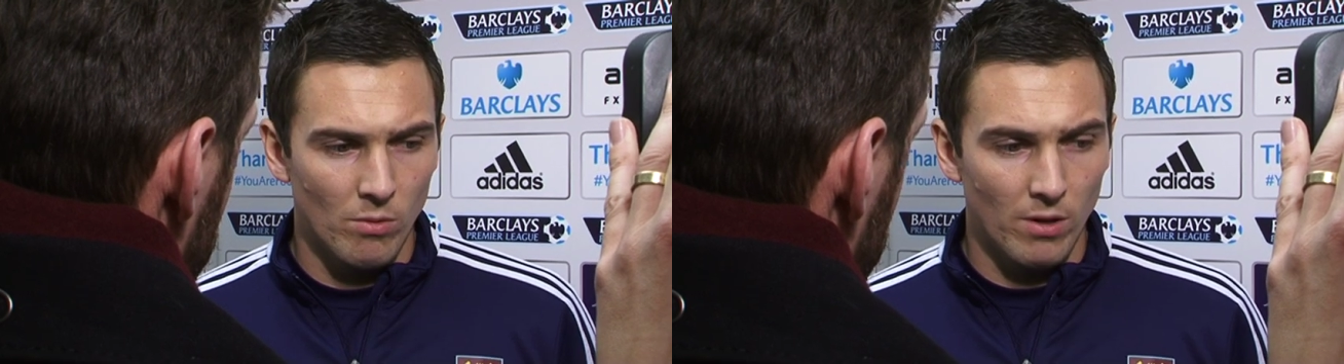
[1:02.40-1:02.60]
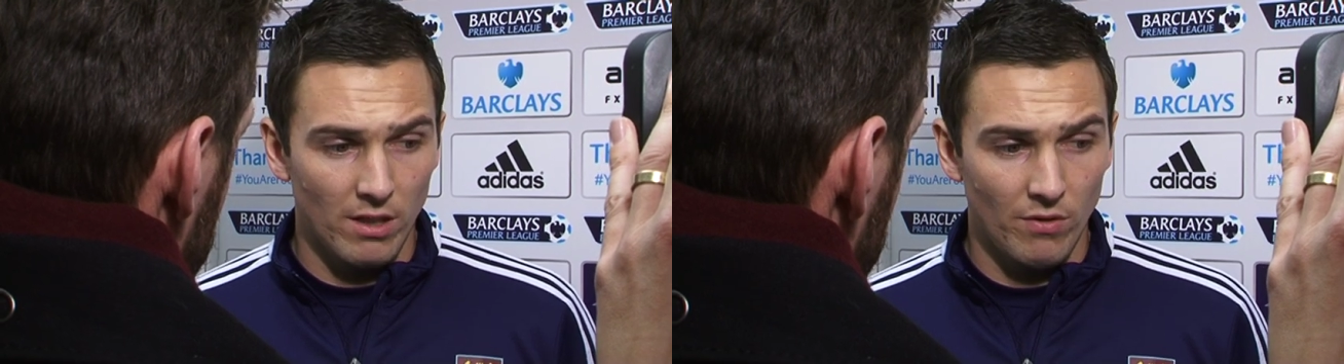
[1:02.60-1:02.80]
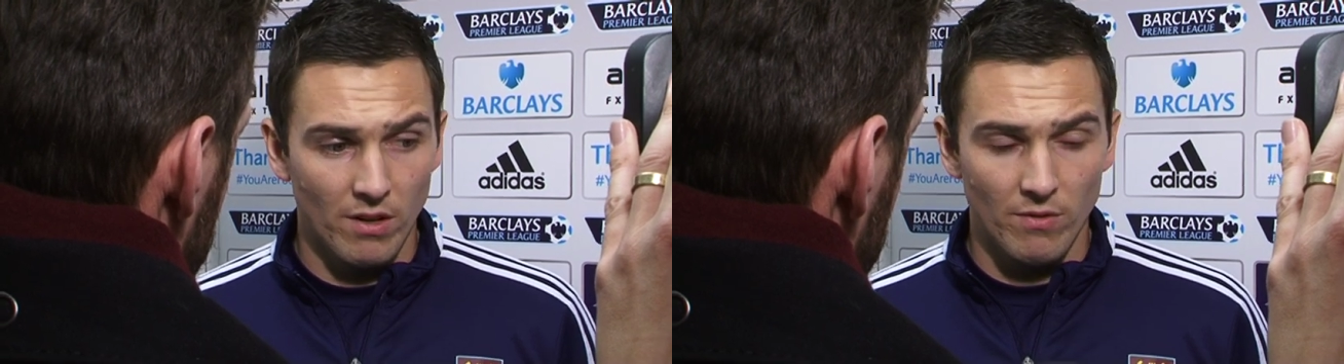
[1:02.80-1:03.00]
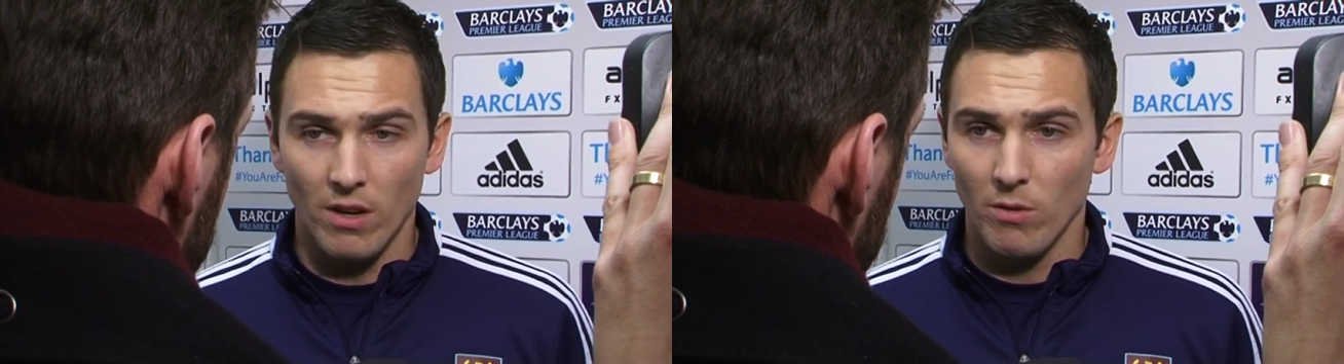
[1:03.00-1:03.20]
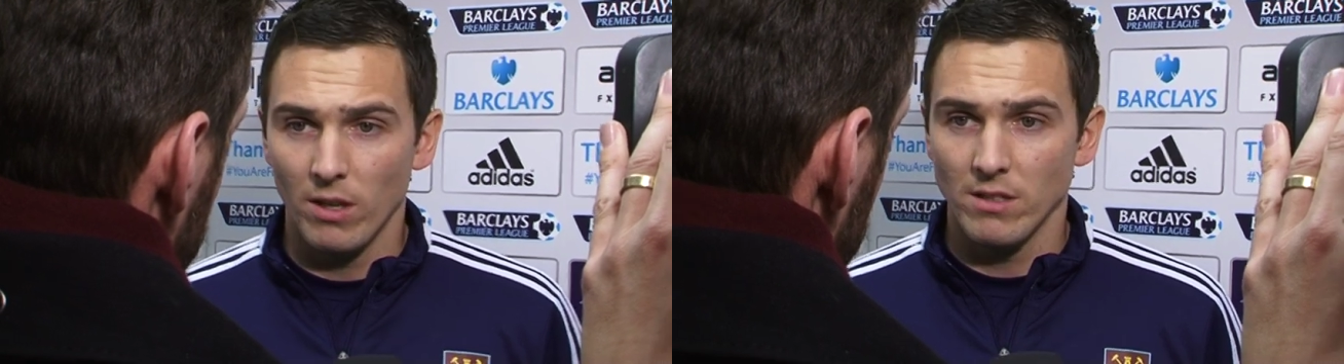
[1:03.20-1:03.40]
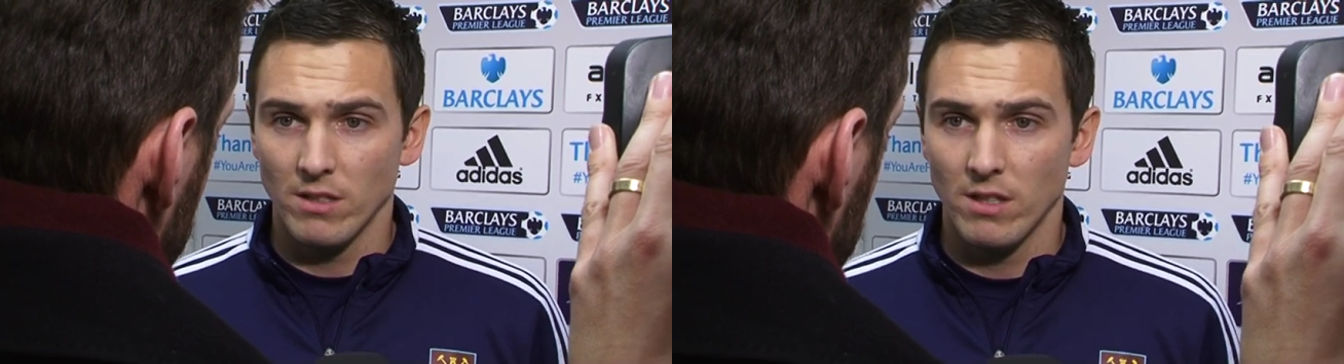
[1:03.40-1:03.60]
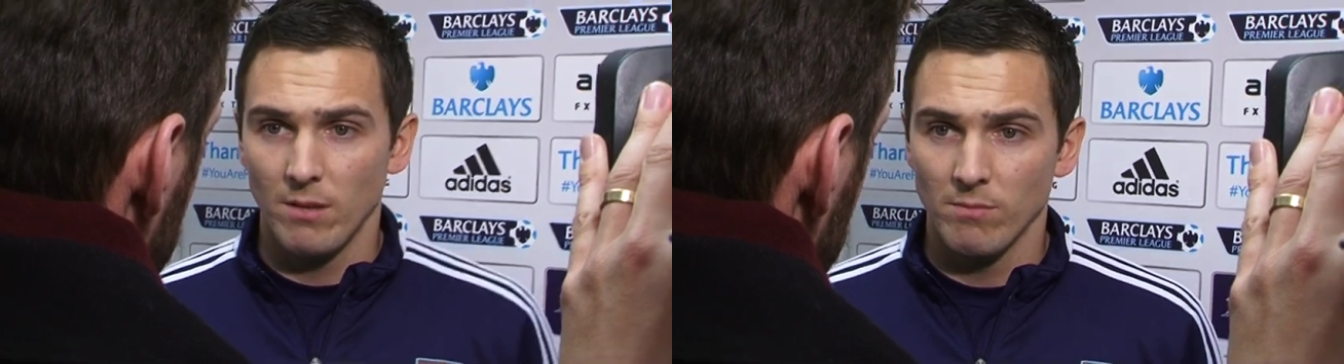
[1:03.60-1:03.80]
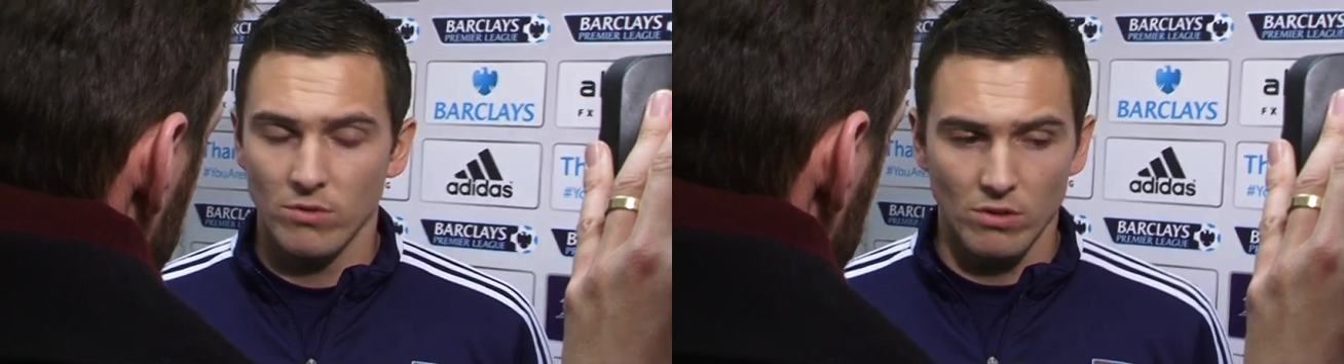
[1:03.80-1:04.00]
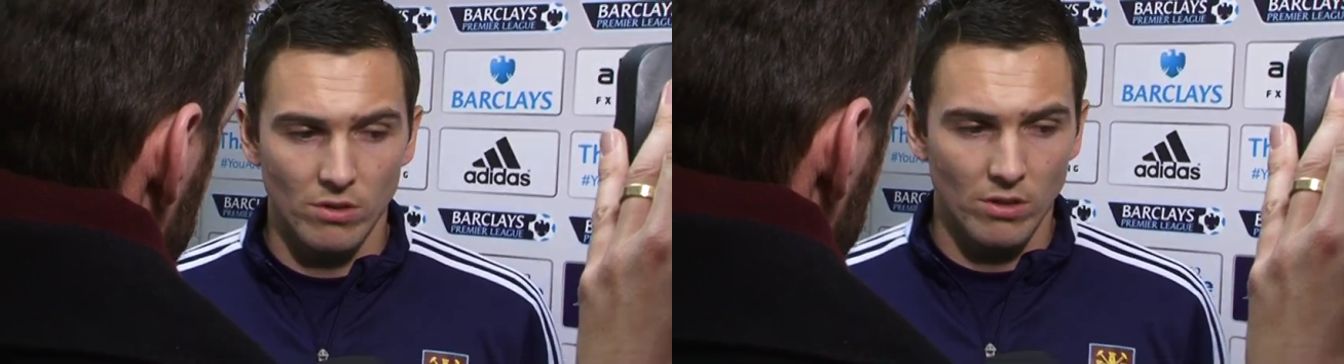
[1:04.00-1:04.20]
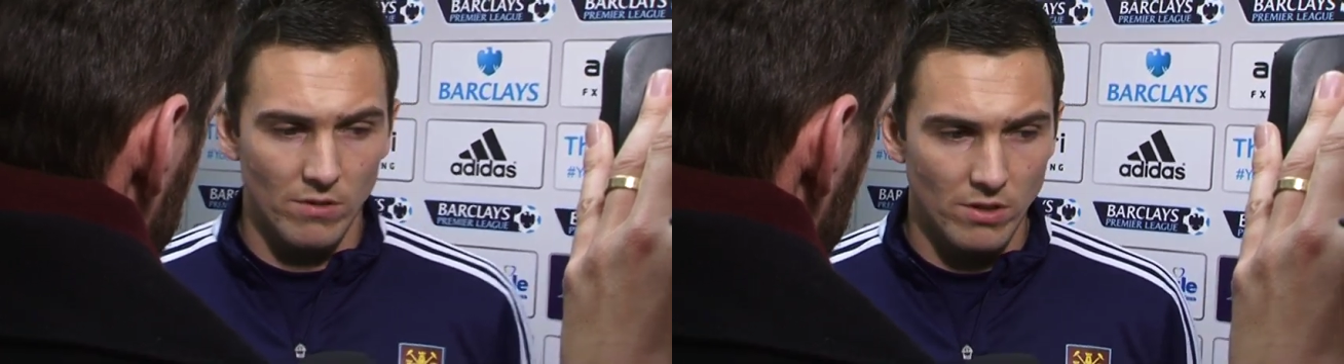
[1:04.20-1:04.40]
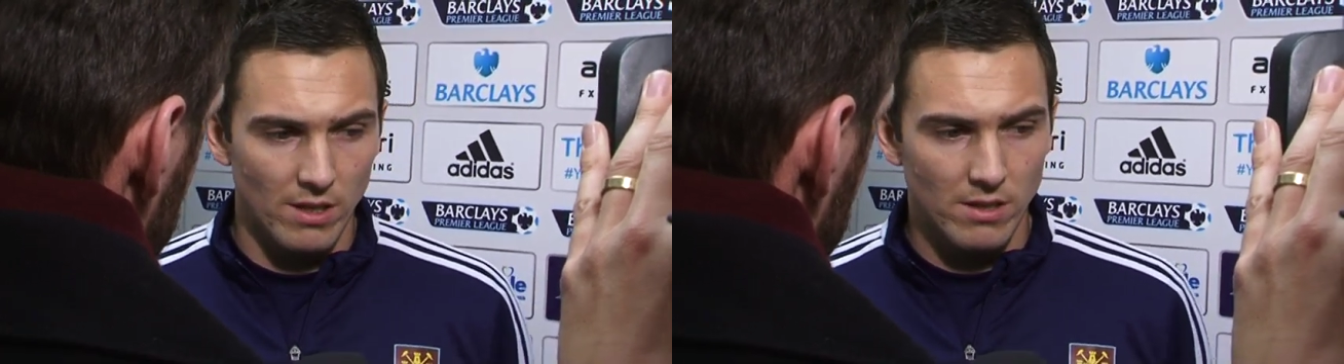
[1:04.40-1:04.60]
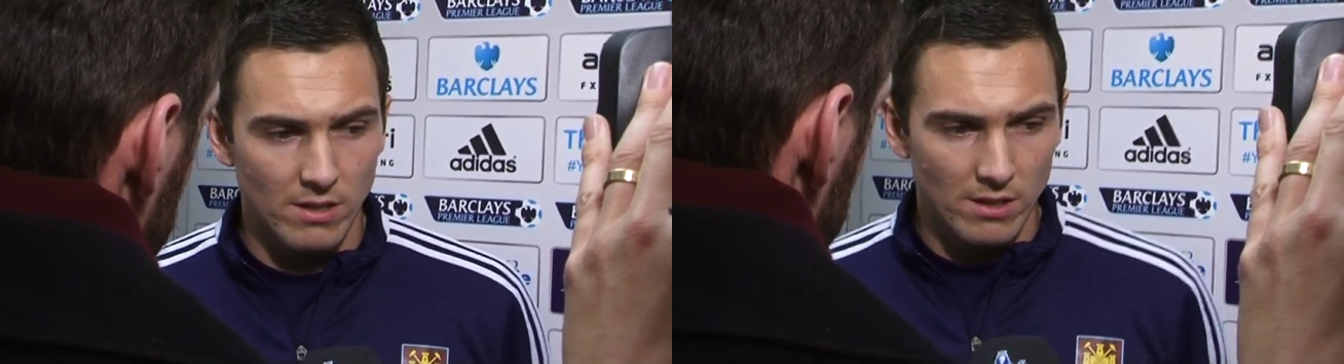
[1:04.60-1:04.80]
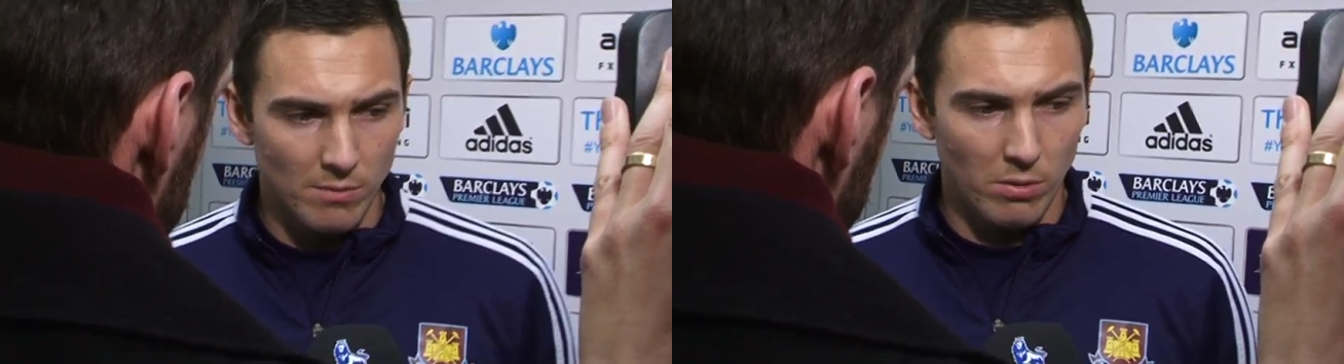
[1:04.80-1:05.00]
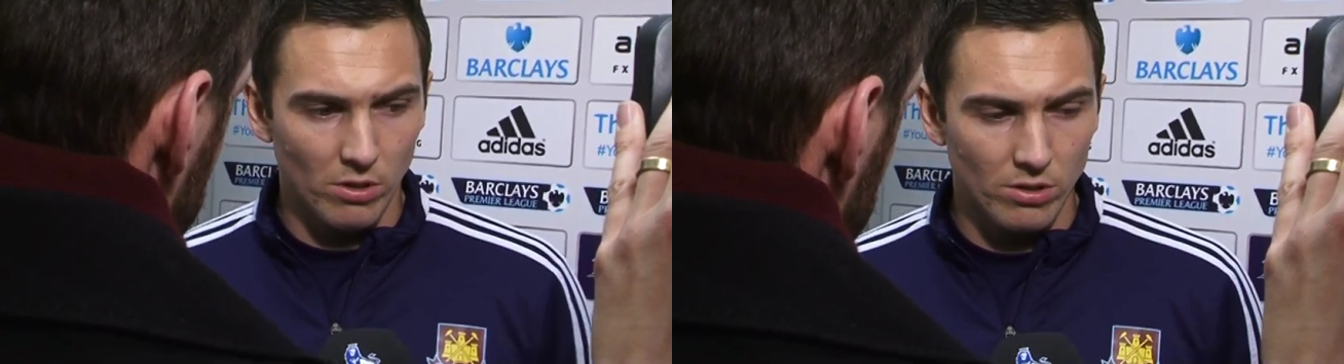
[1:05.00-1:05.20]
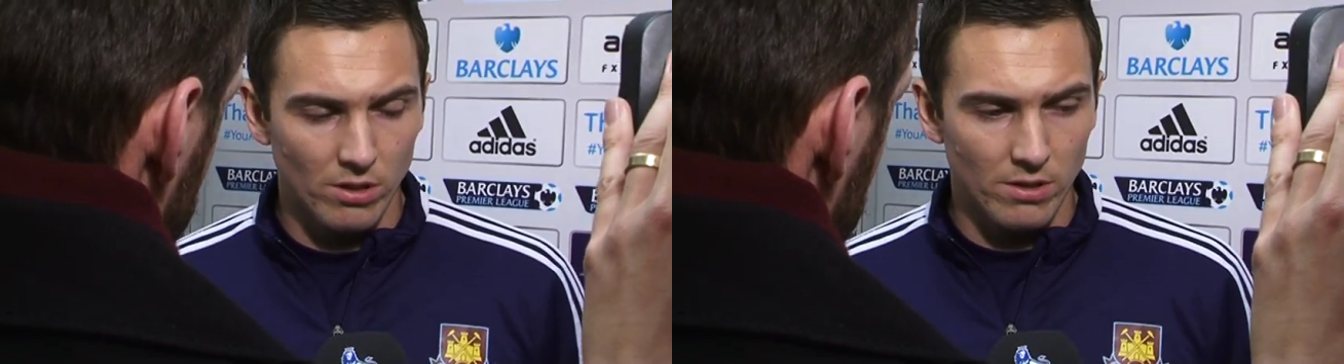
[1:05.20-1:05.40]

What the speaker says: We are defending very well as a team, so you know, obviously that's a plus.